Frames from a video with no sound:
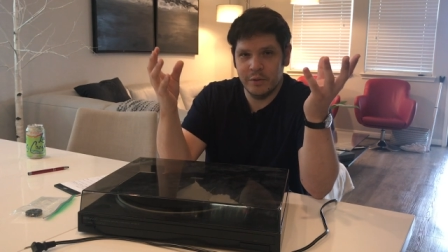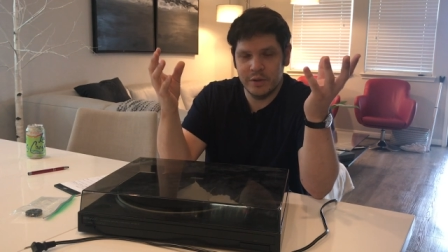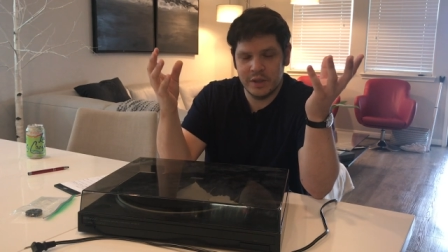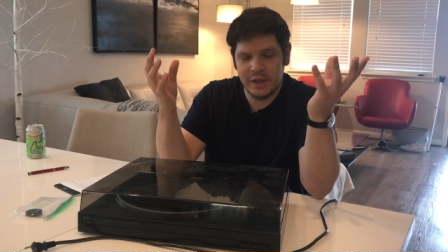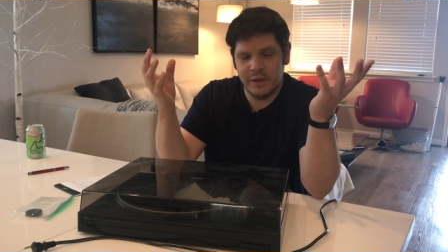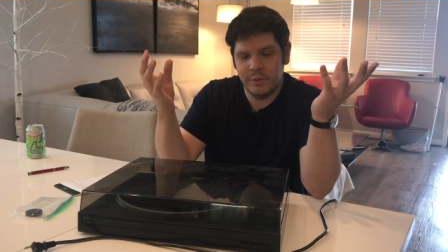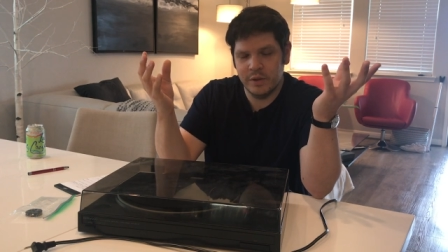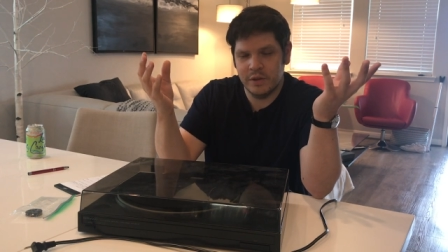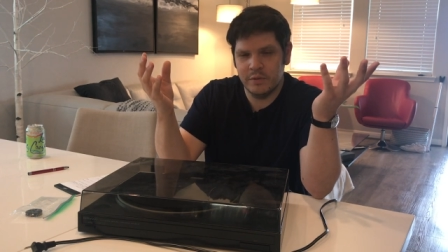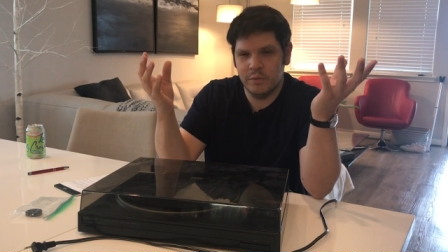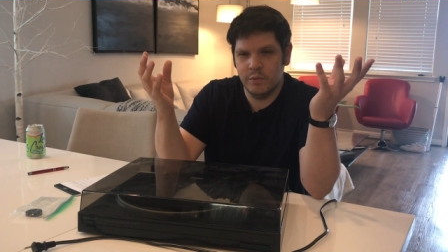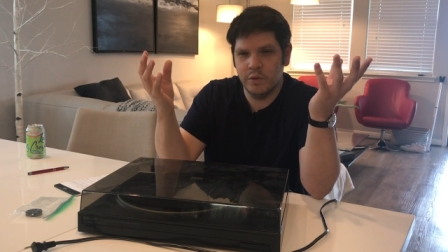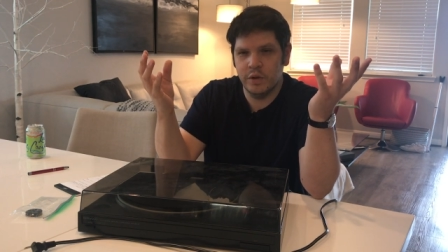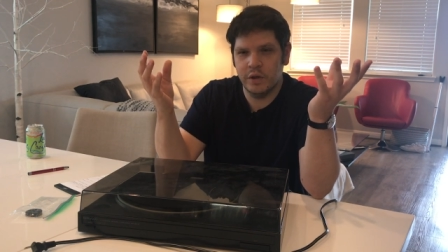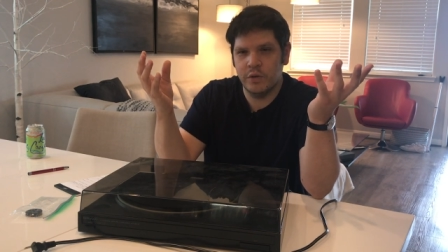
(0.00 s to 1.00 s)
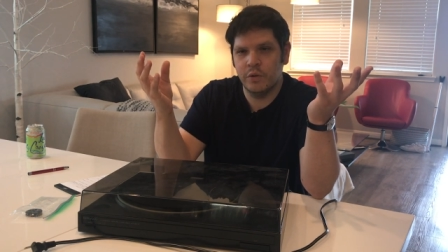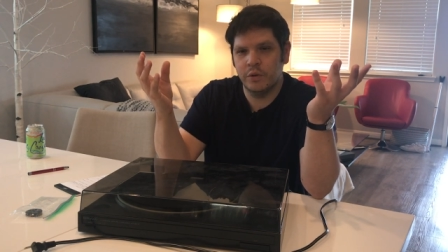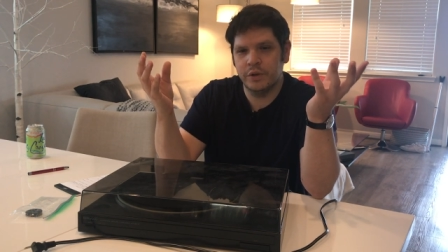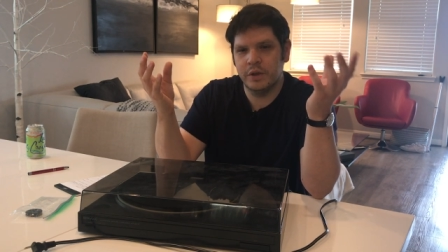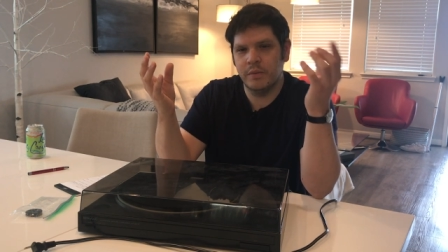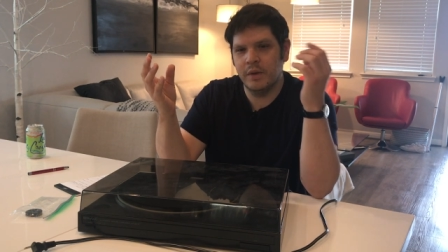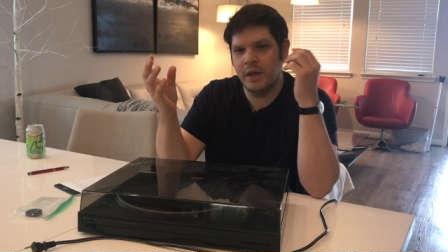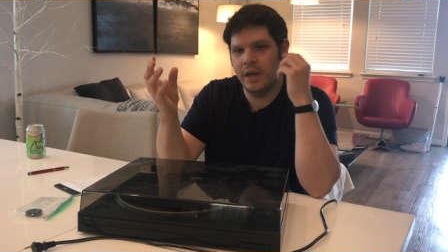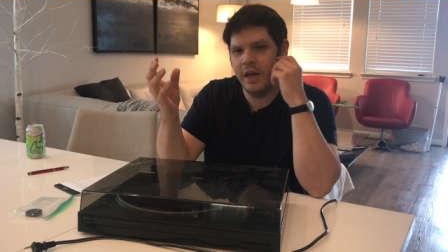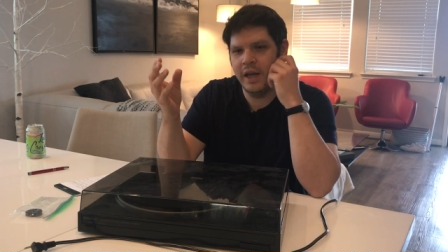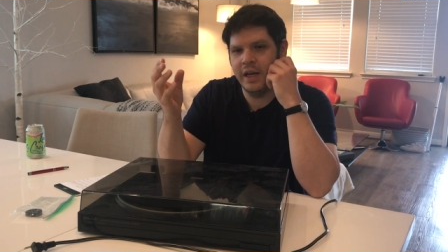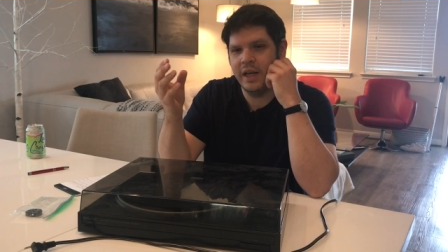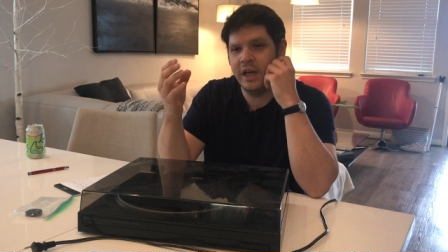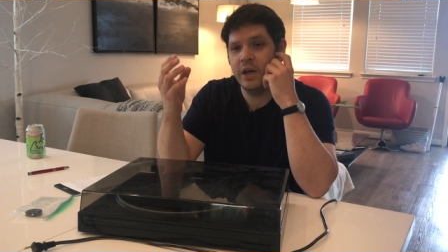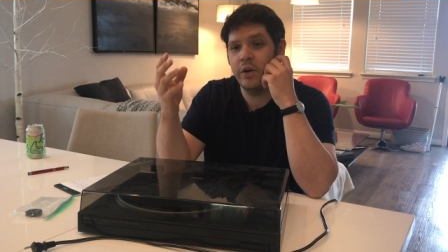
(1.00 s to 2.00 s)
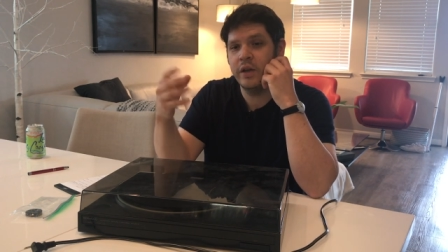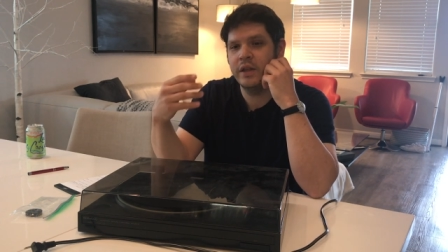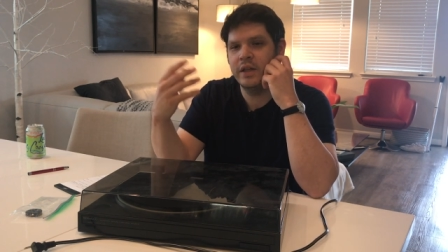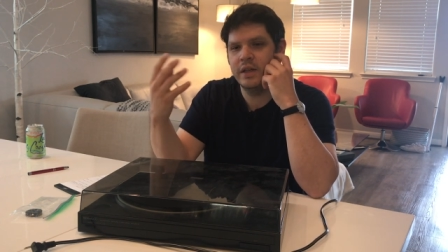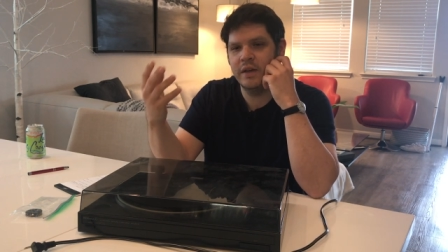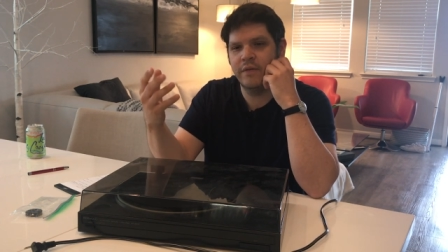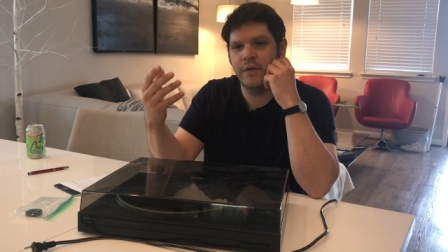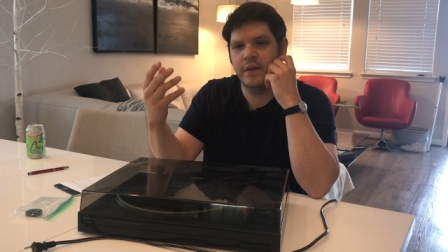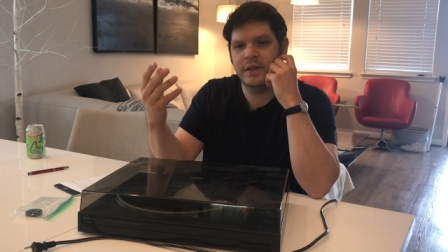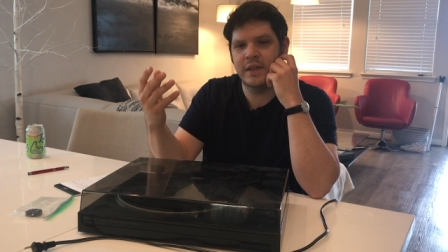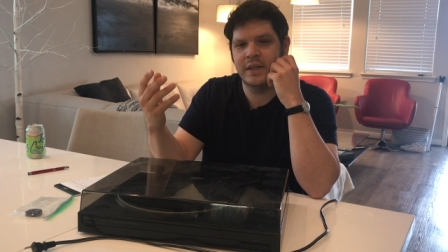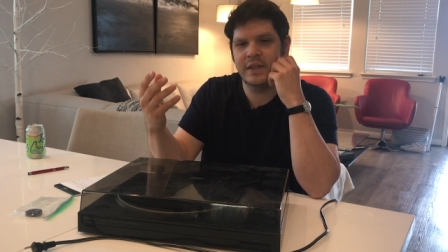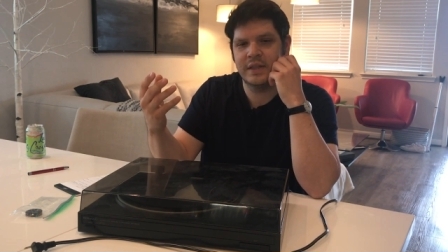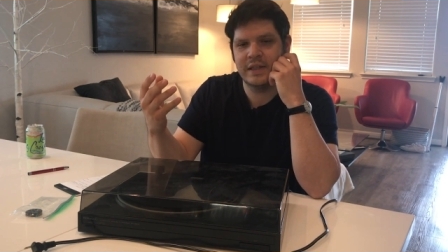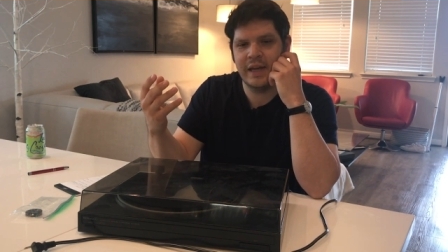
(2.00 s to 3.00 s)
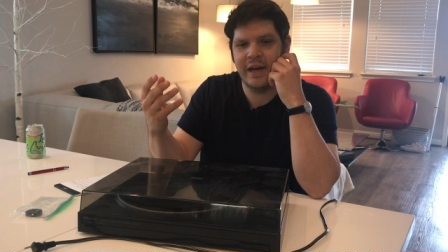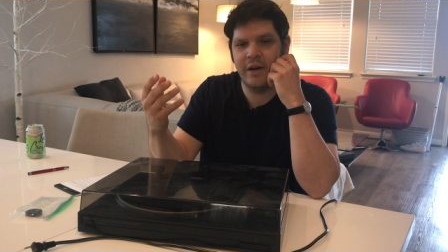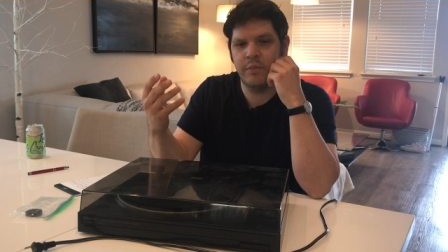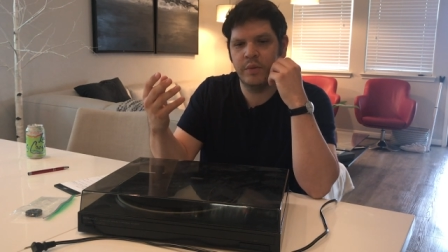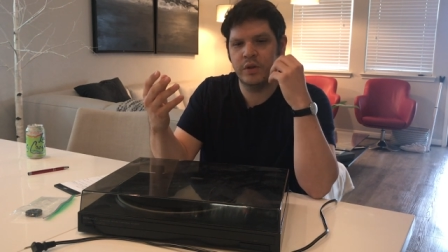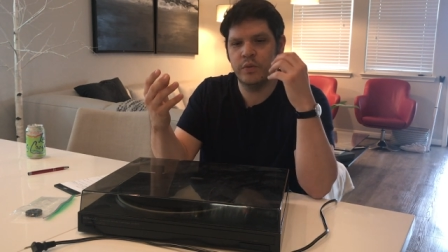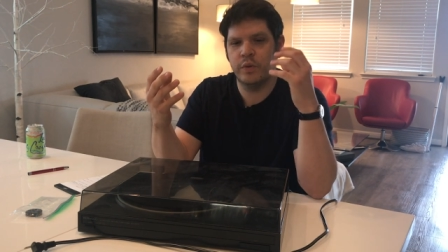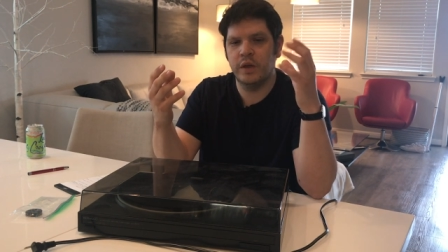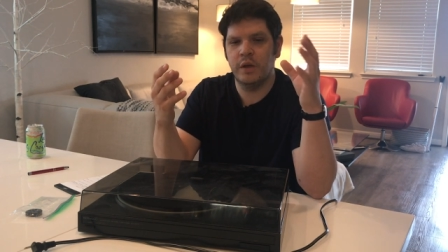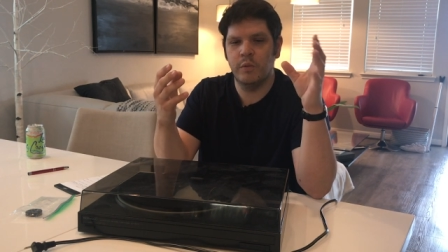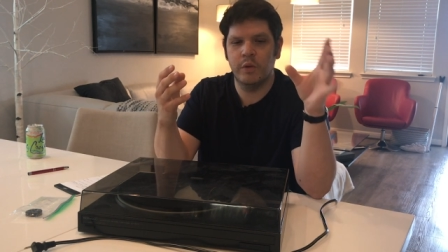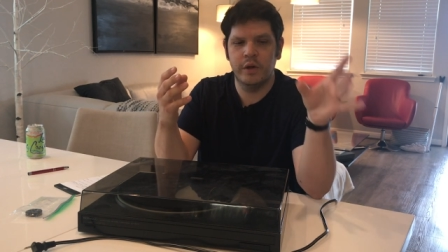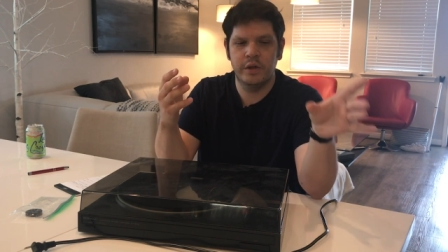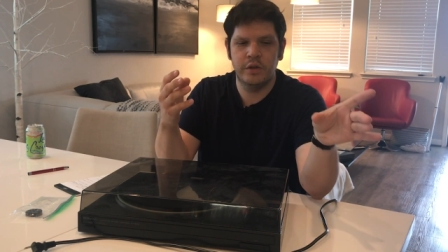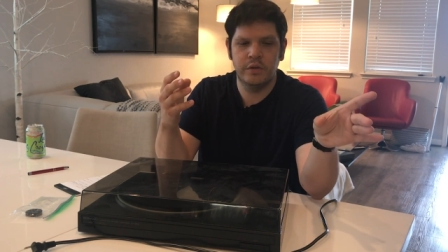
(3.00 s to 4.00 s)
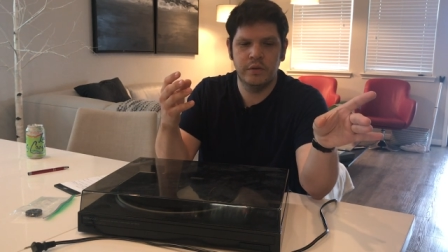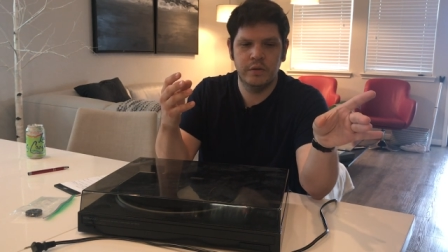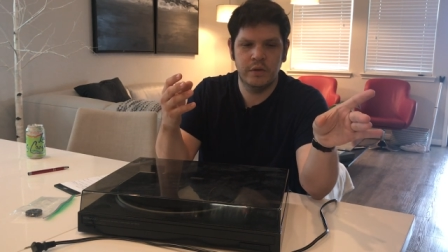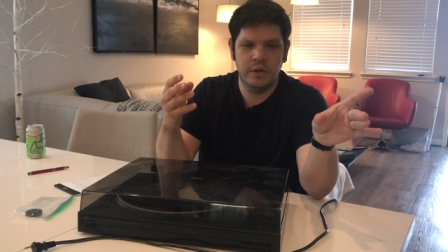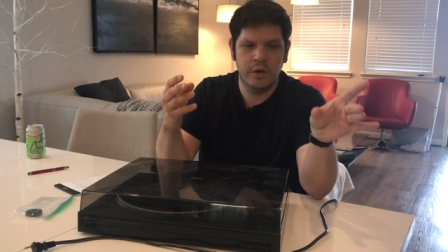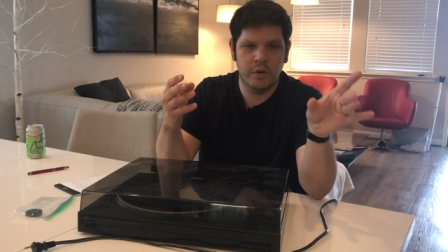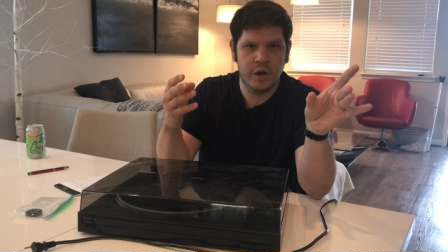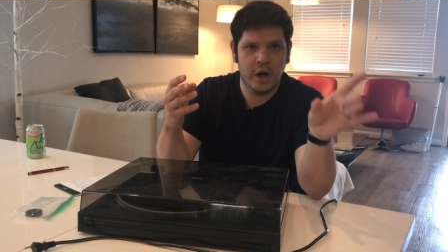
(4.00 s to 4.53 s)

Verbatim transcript: It was, it was really cool to me. And hearing the difference in sound between one you know,